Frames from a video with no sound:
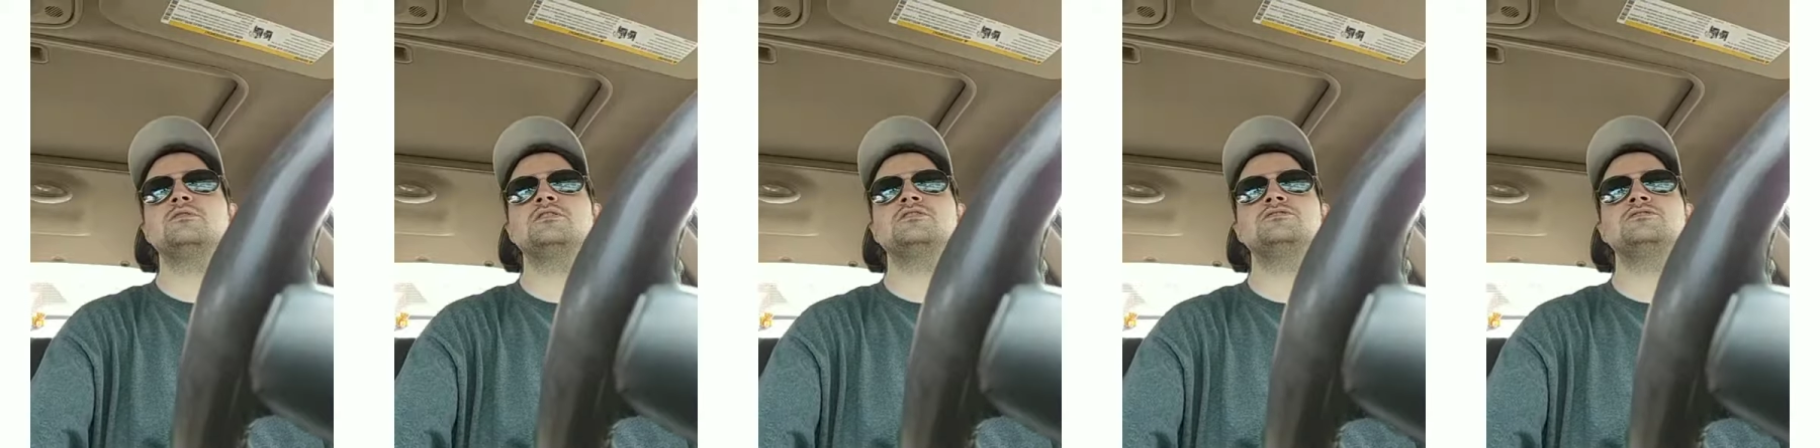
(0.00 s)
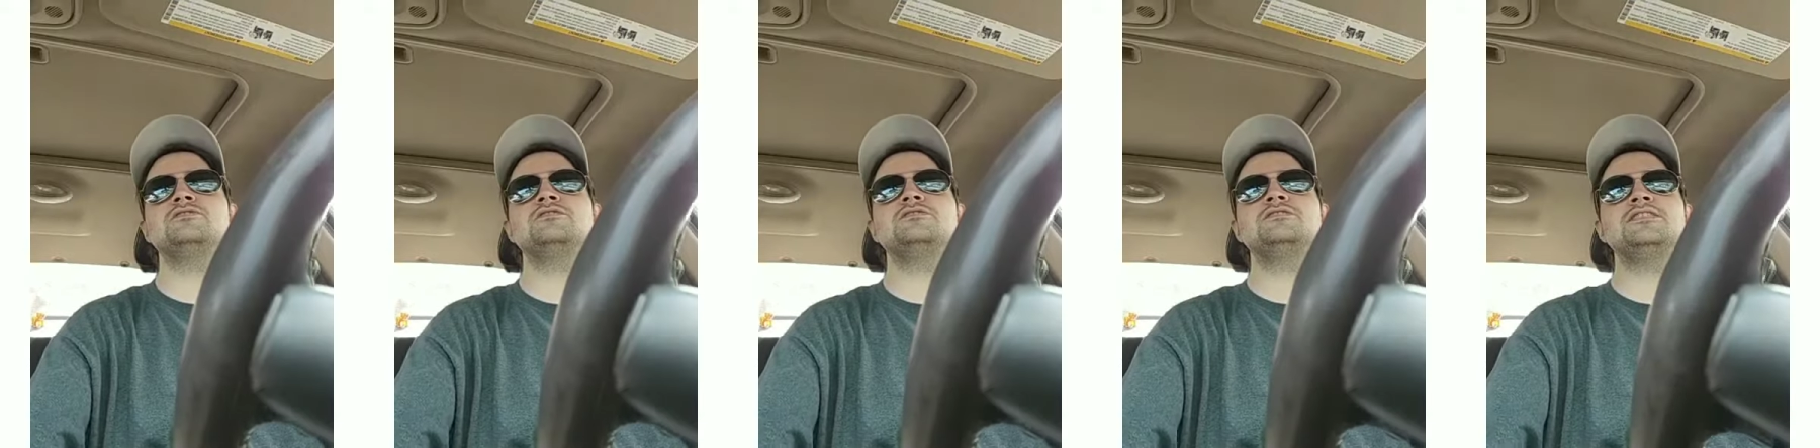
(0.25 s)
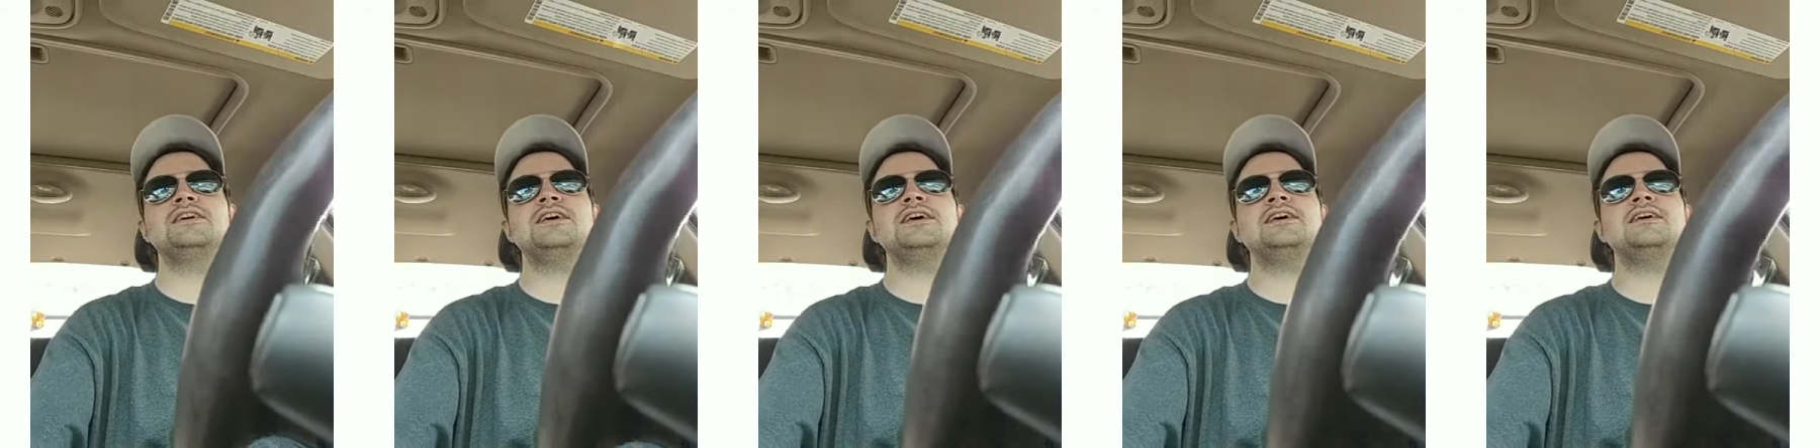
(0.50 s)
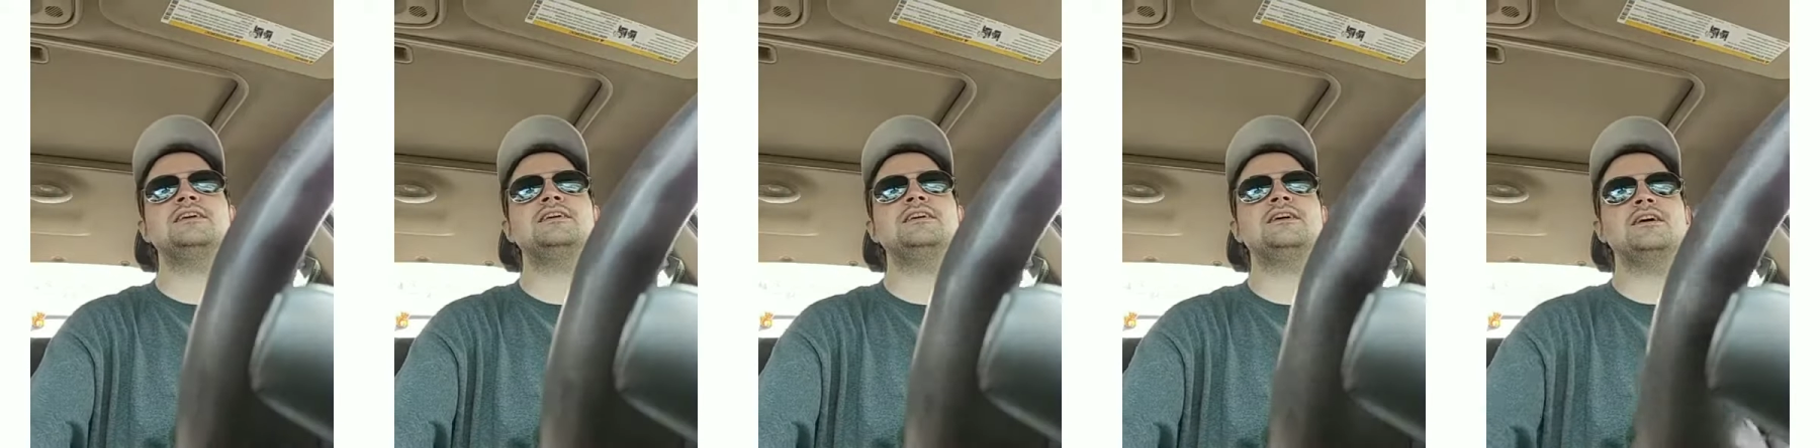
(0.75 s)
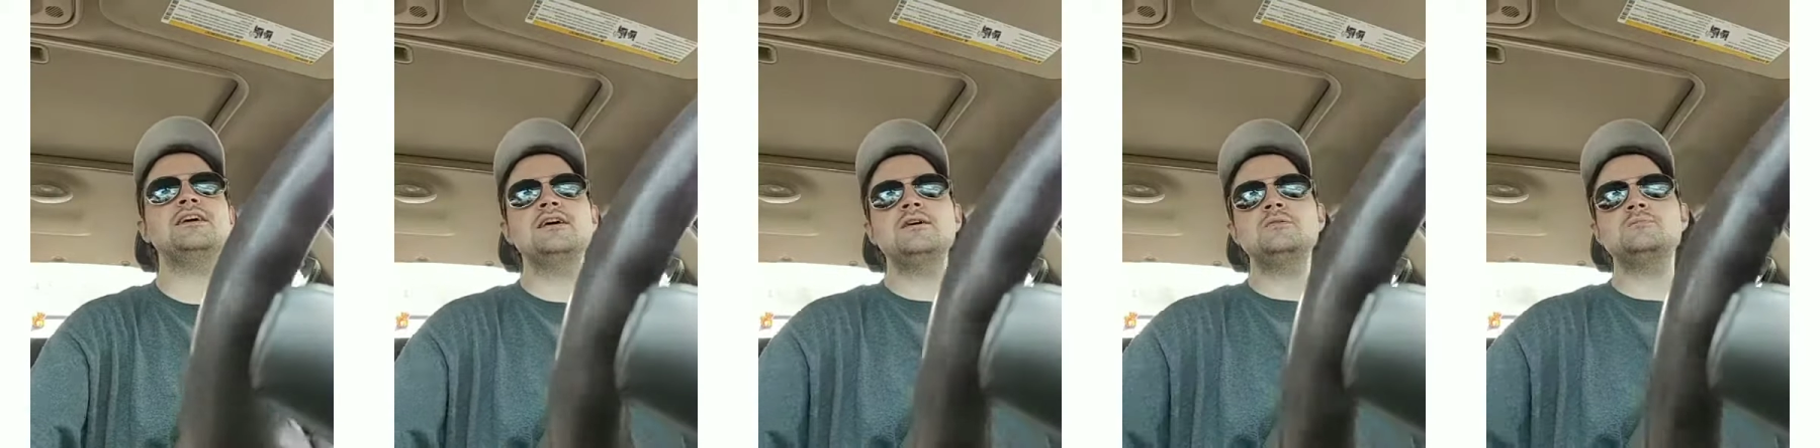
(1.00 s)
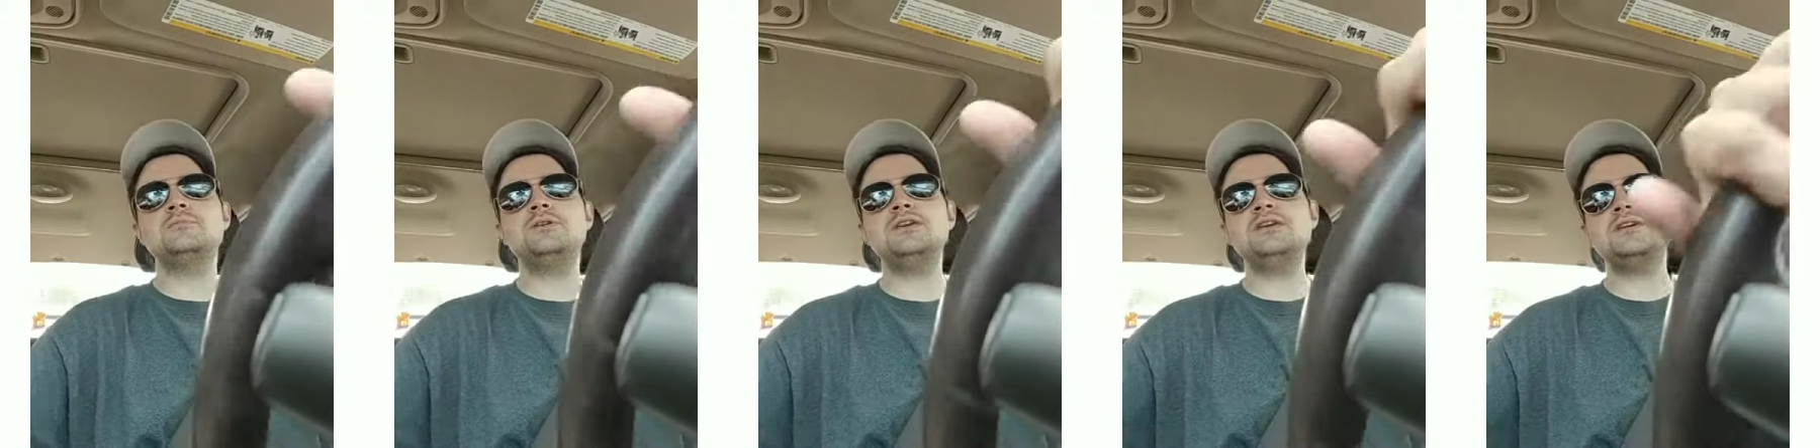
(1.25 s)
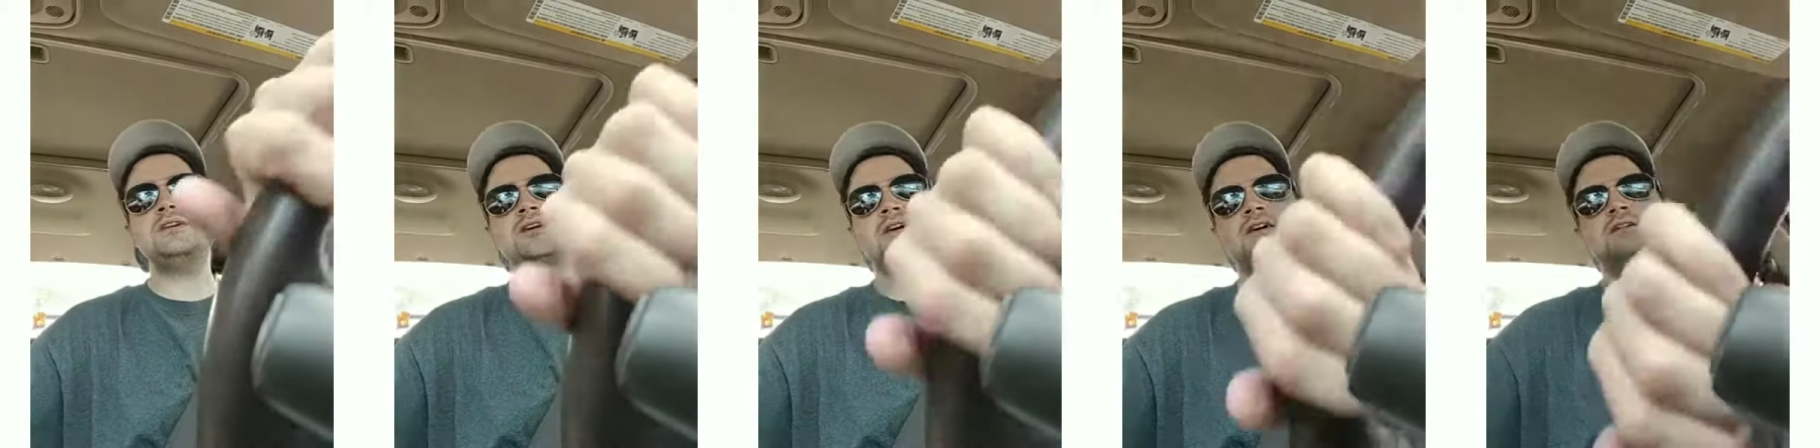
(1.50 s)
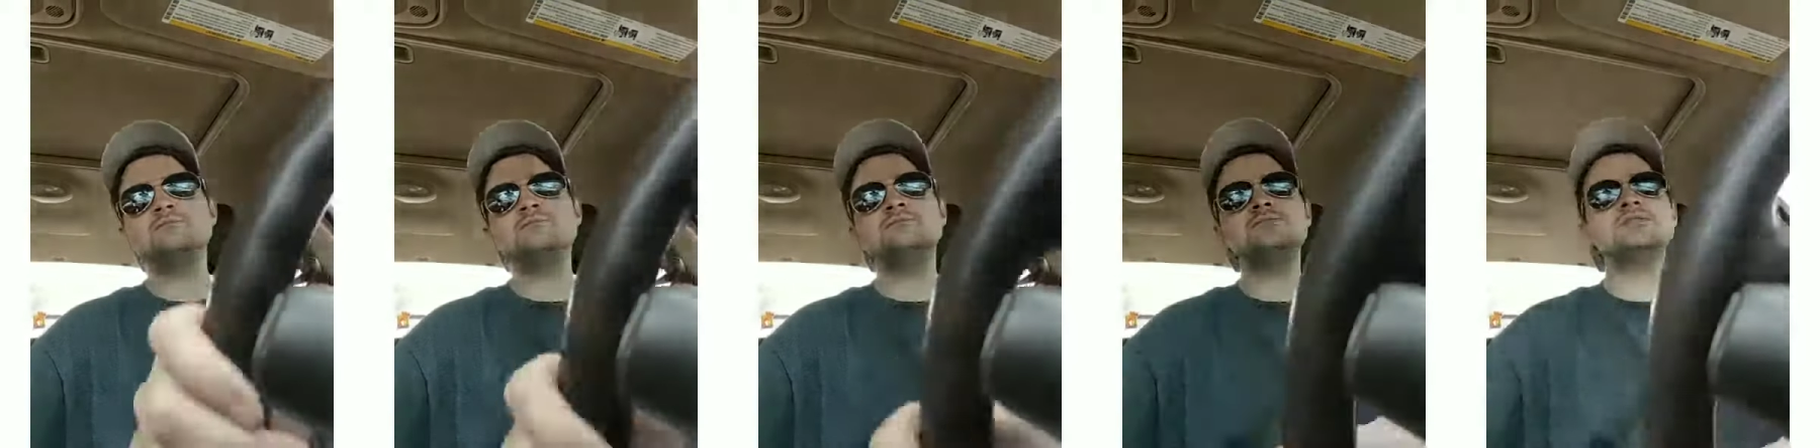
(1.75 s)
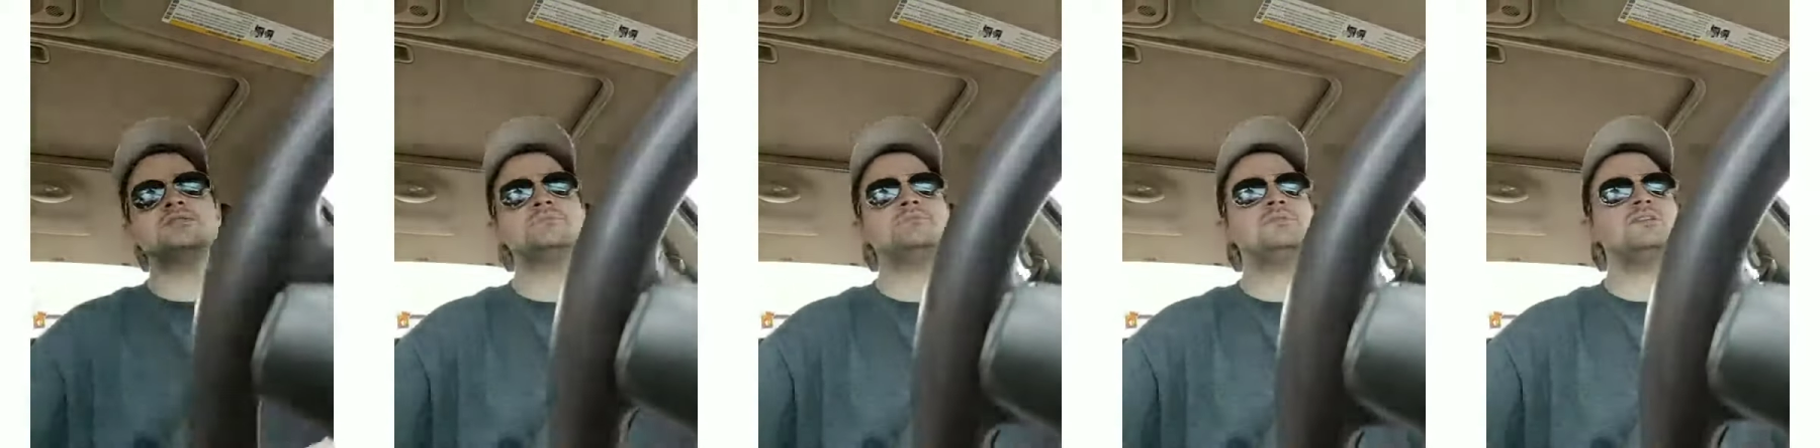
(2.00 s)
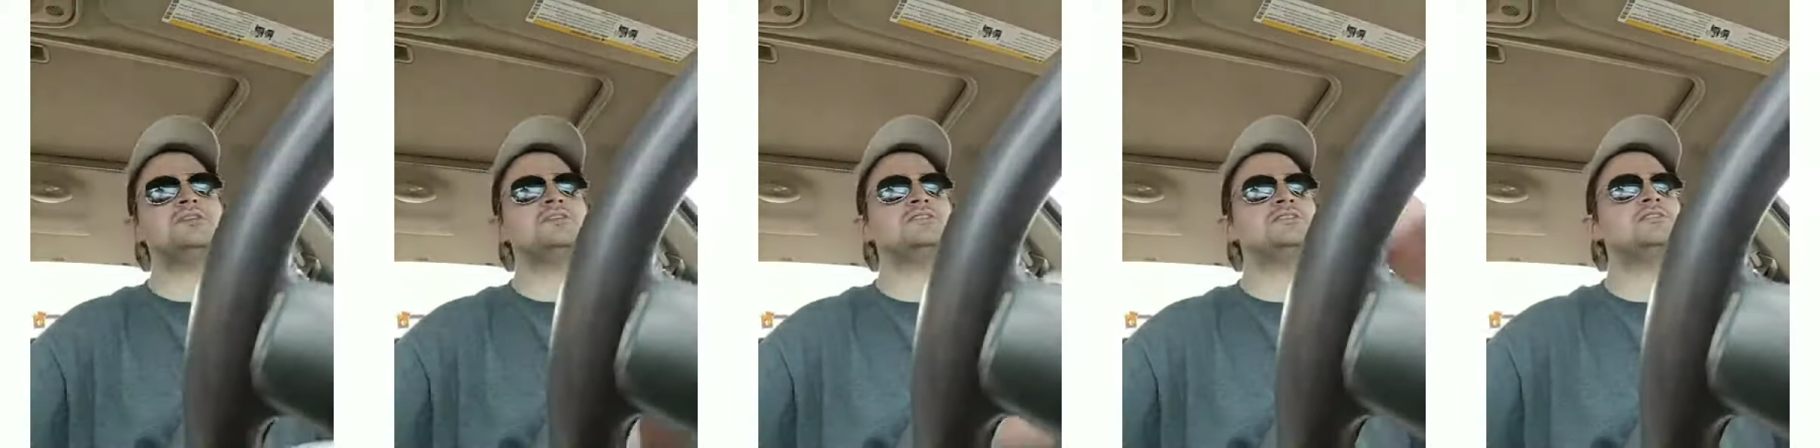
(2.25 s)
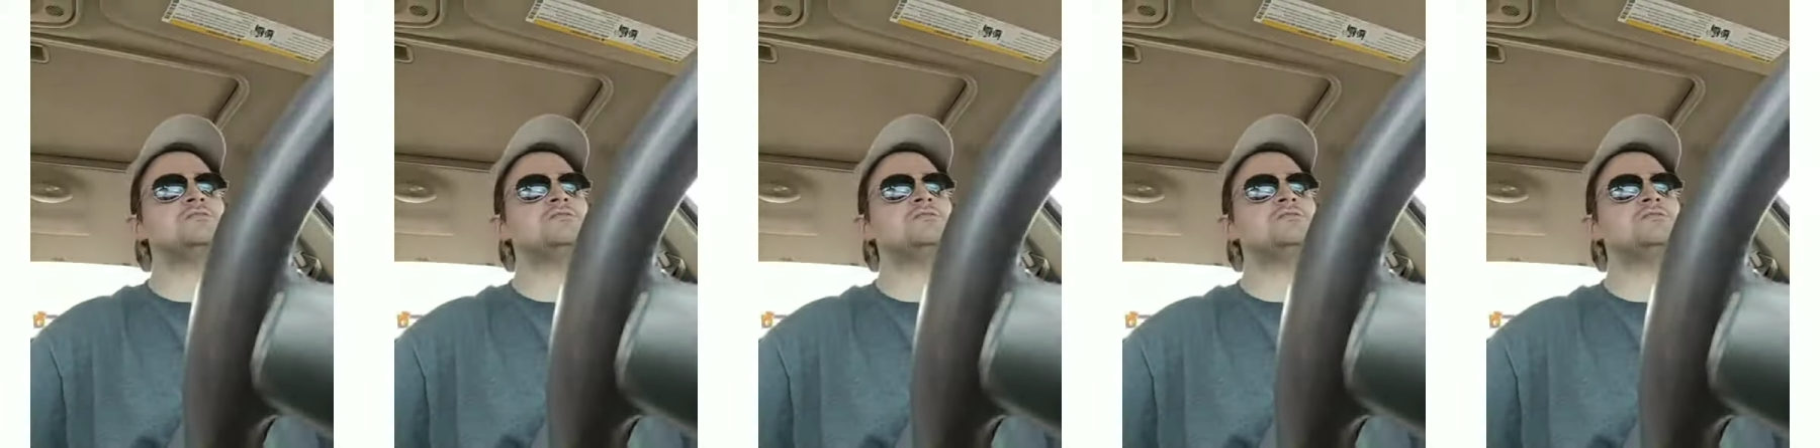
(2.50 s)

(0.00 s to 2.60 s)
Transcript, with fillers: undertake becomes a piece of